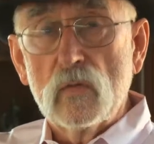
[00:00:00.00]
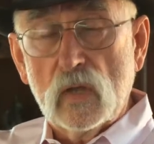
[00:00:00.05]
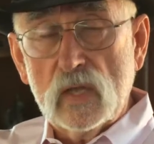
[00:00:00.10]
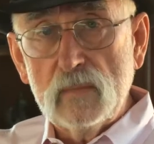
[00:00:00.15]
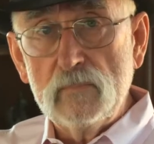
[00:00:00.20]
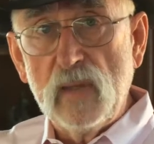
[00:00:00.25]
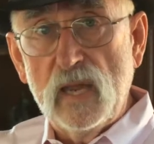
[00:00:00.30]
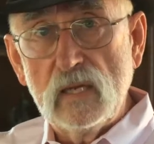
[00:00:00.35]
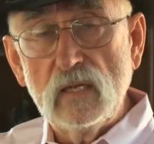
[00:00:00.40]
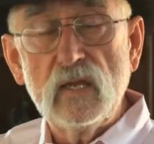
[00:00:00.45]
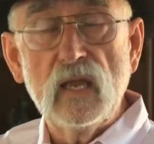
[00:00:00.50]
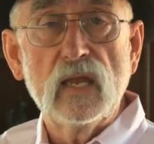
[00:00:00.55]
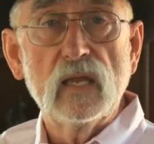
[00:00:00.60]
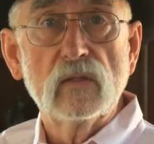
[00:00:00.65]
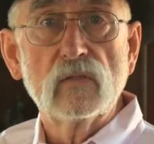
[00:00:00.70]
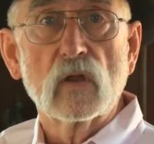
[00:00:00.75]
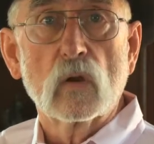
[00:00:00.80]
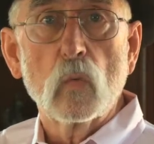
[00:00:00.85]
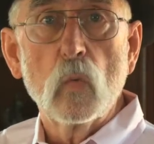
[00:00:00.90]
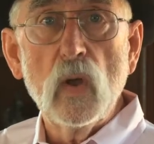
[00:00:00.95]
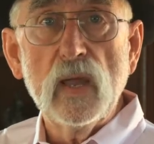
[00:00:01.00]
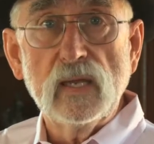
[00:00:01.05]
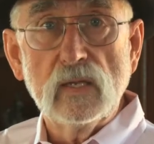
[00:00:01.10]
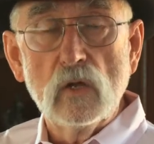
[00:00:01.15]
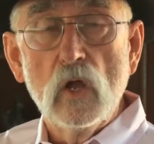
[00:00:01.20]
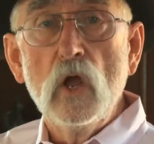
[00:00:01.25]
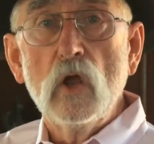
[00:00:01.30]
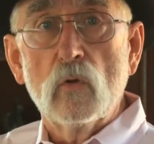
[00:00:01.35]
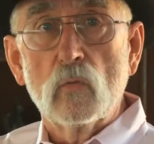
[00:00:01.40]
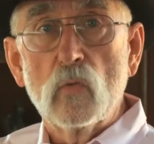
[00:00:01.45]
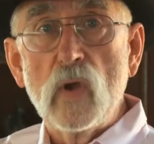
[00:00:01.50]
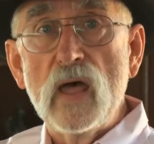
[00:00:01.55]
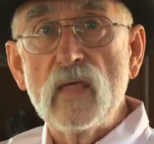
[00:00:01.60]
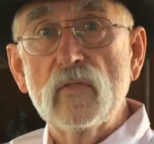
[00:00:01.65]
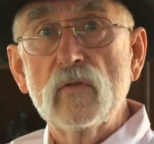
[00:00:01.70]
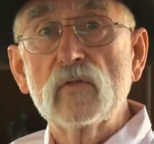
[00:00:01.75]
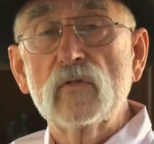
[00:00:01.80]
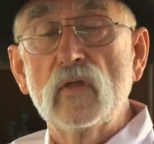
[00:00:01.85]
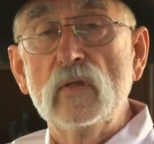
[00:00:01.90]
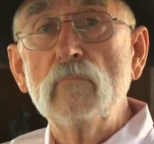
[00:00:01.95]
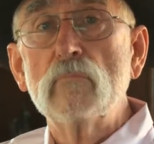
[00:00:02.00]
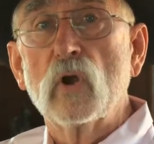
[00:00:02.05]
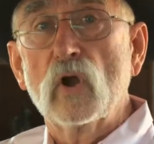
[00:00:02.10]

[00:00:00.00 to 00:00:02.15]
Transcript: maintain their weight rather than